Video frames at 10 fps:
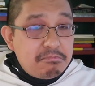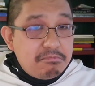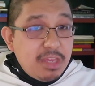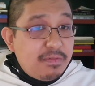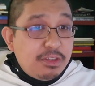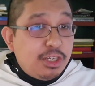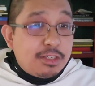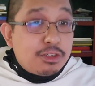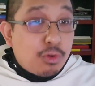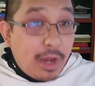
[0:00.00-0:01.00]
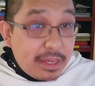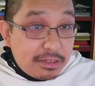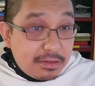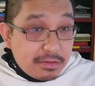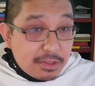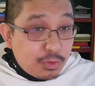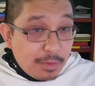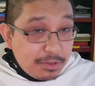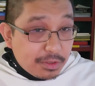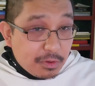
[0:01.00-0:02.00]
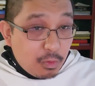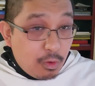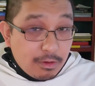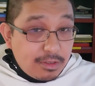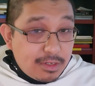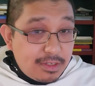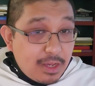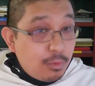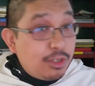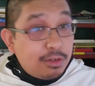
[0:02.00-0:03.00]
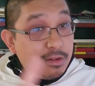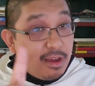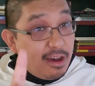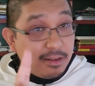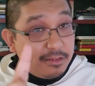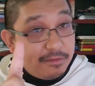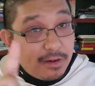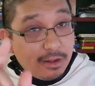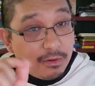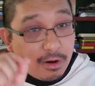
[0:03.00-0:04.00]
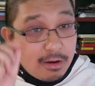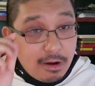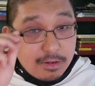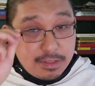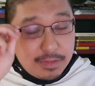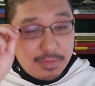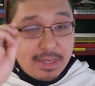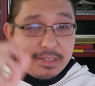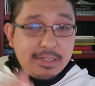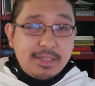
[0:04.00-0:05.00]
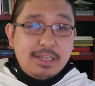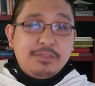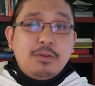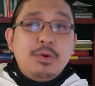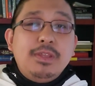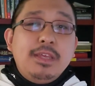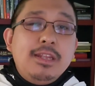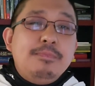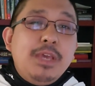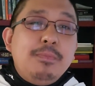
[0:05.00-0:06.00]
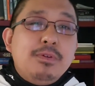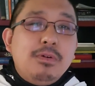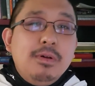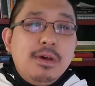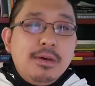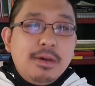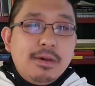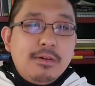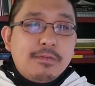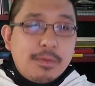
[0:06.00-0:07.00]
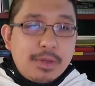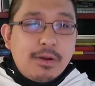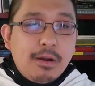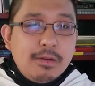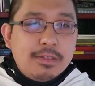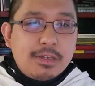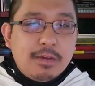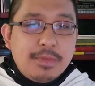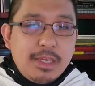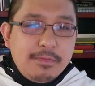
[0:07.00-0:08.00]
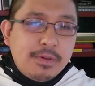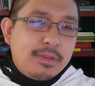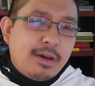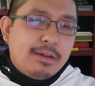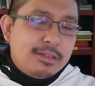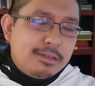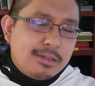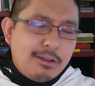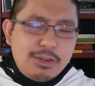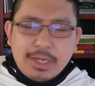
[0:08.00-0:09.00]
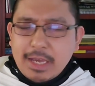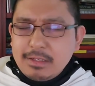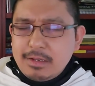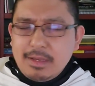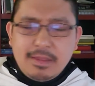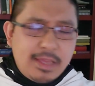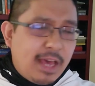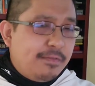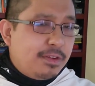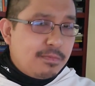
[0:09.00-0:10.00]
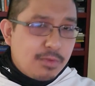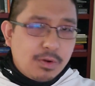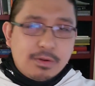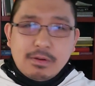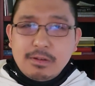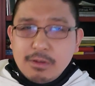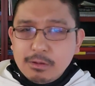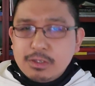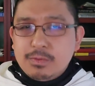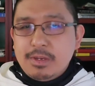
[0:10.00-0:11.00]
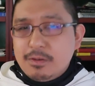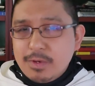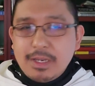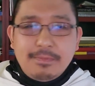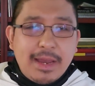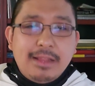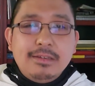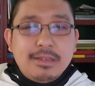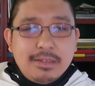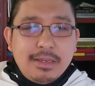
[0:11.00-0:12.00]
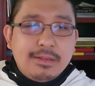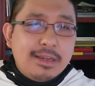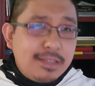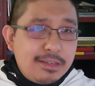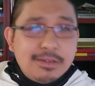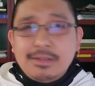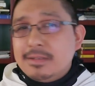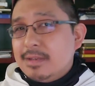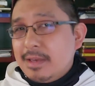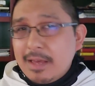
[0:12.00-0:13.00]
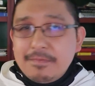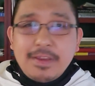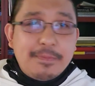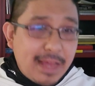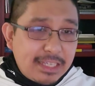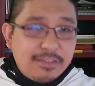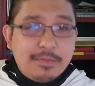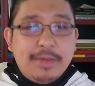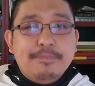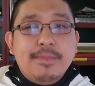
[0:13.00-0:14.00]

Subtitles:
Even Jesus Christ in Scripture warns us that we should not follow our hearts, because he says, from within people, from their hearts come evil thoughts, unchastity, theft, murder, adultery, greed, malice, deceit, licentiousness, envy, blasphemy,